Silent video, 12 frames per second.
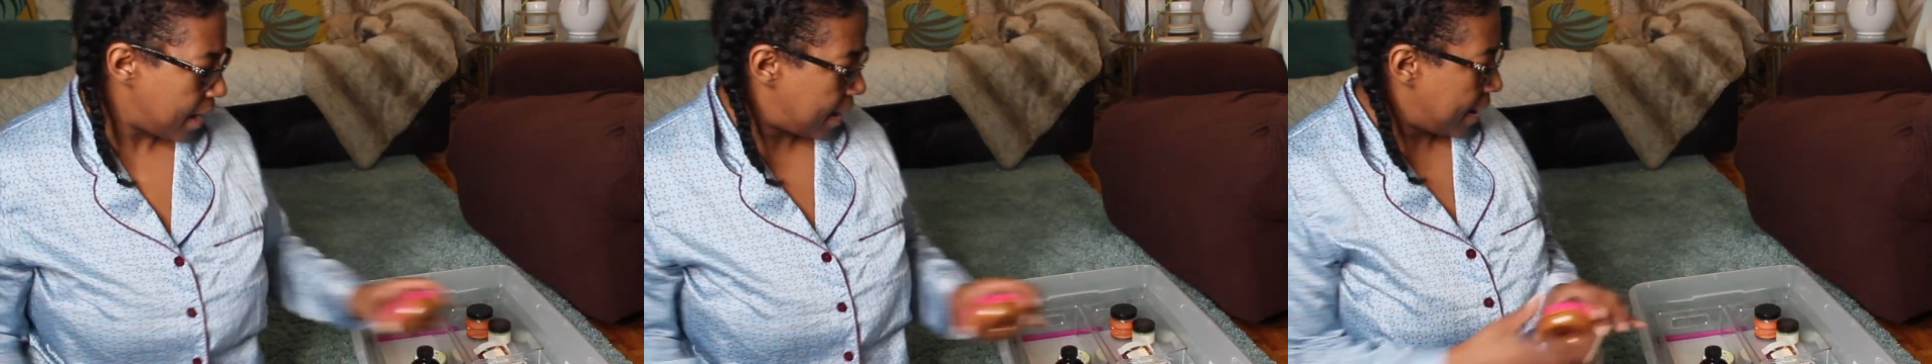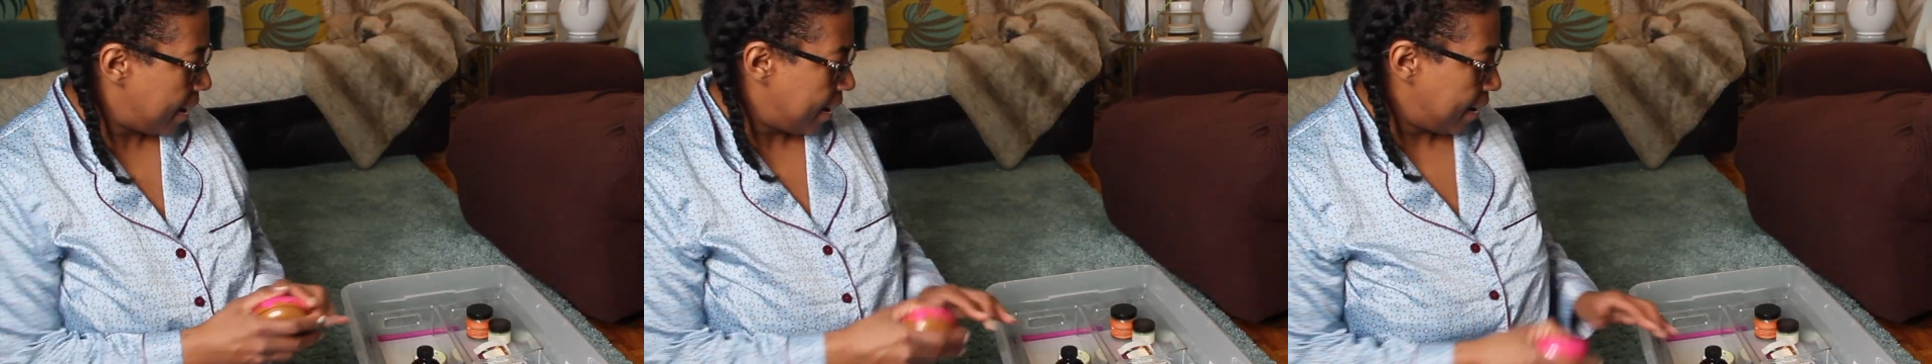
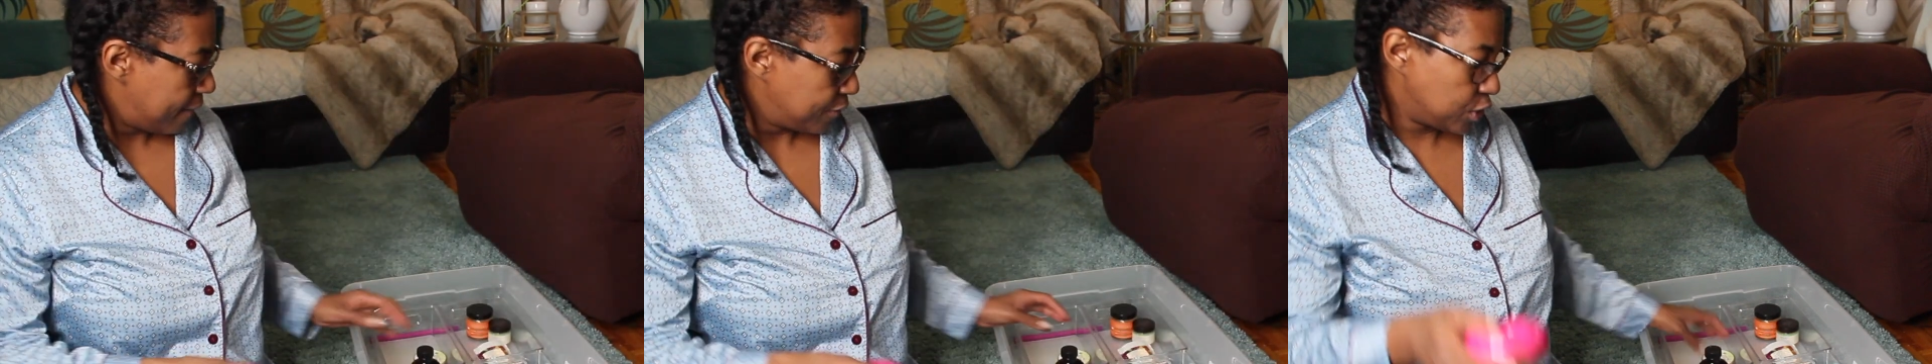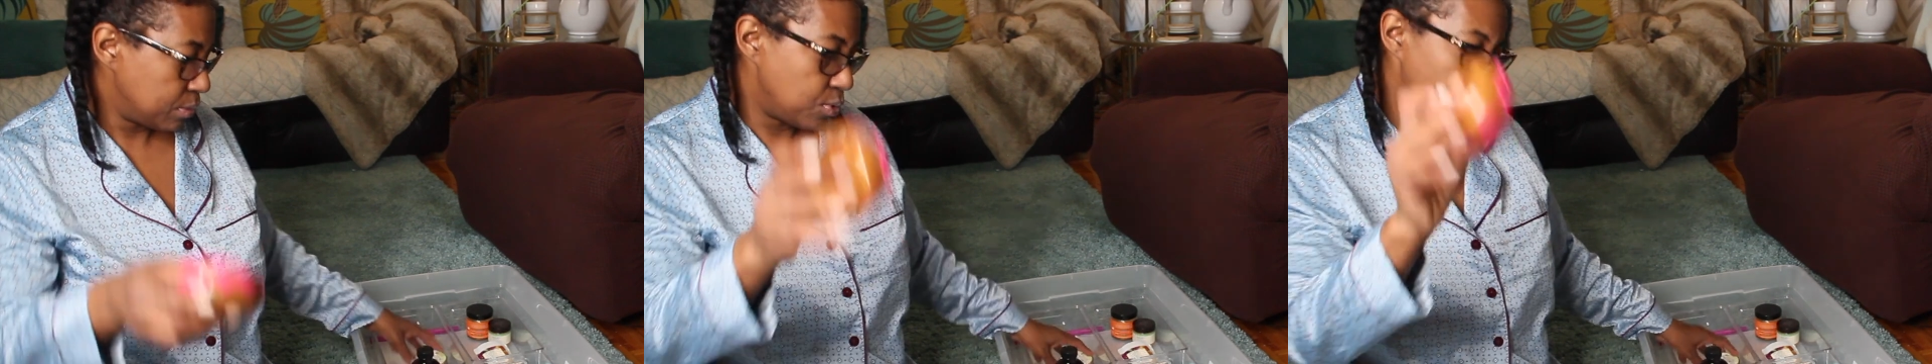I
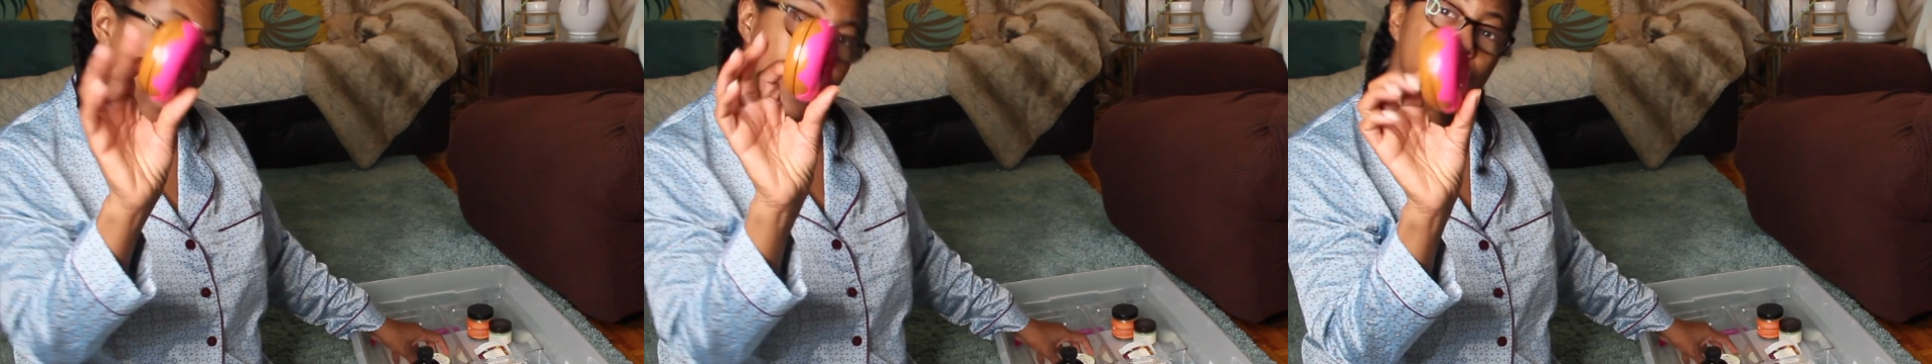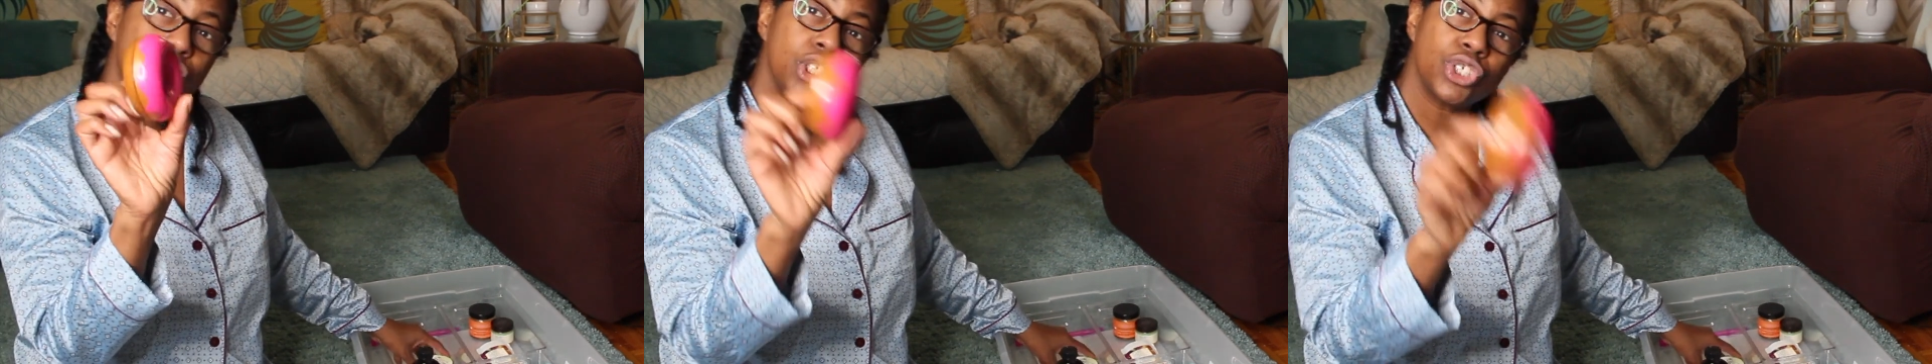have some more
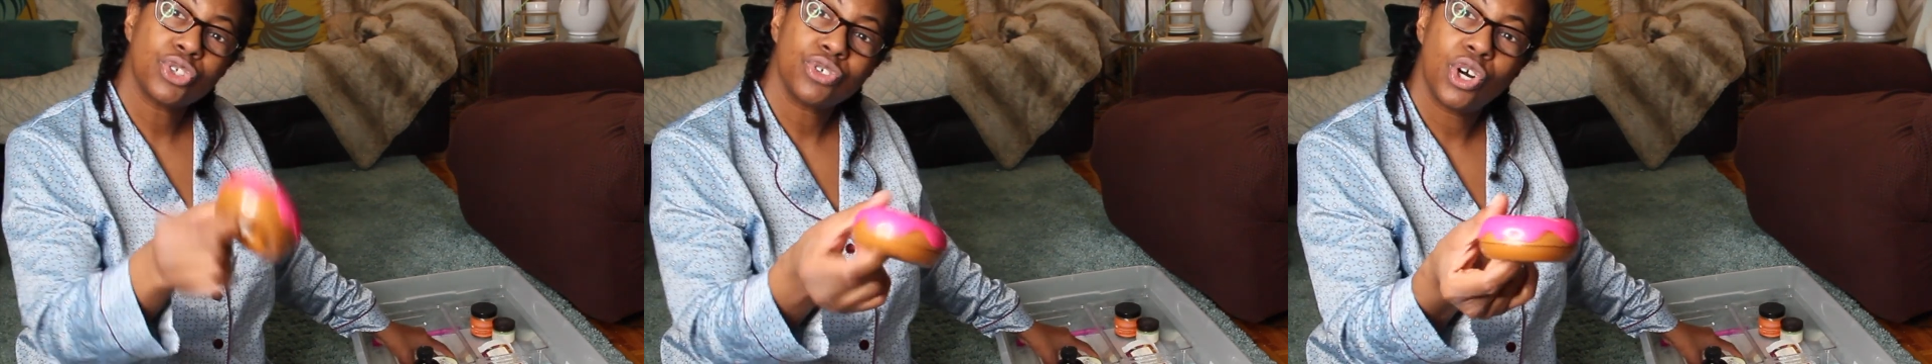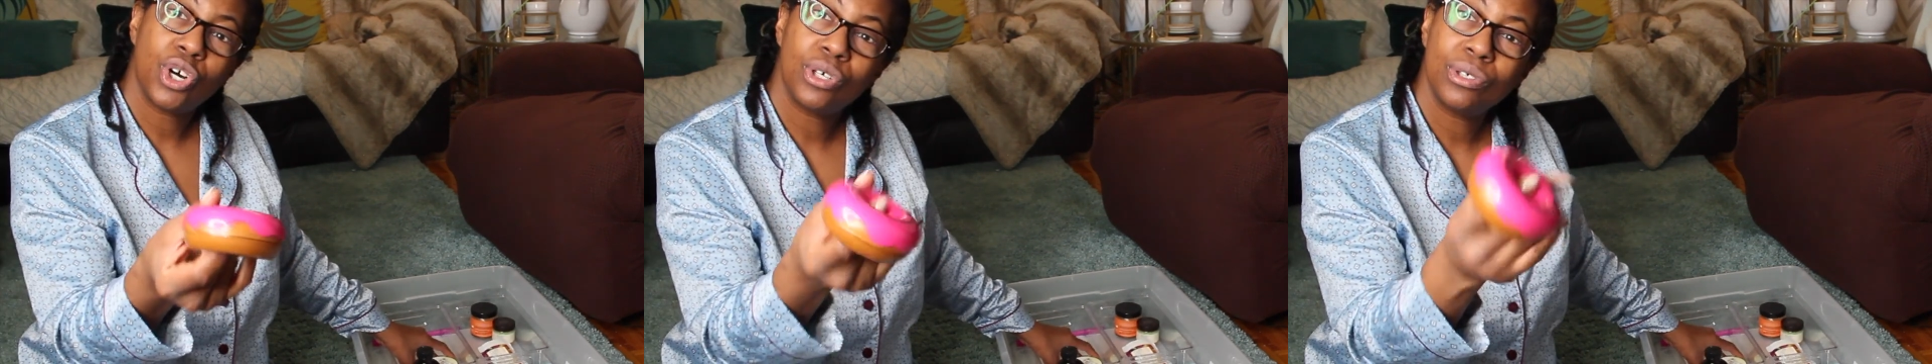edge
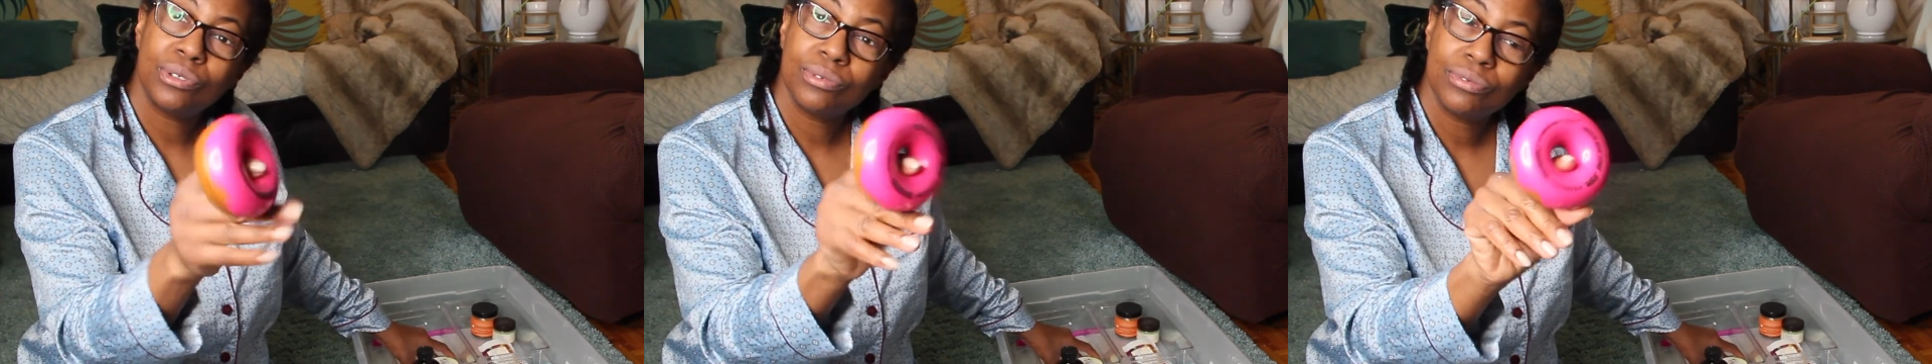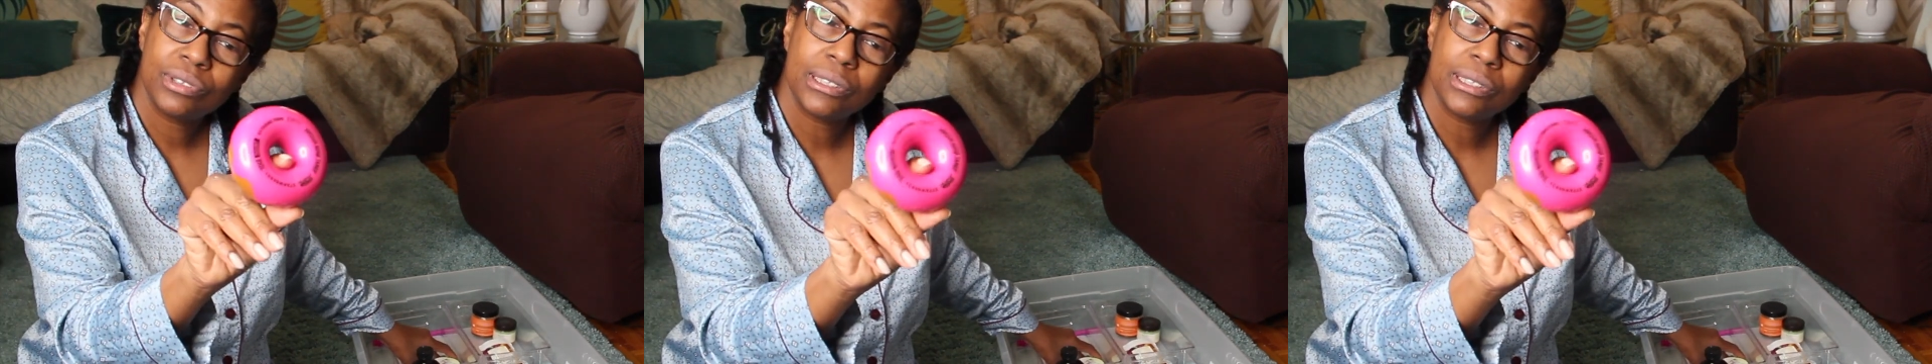control,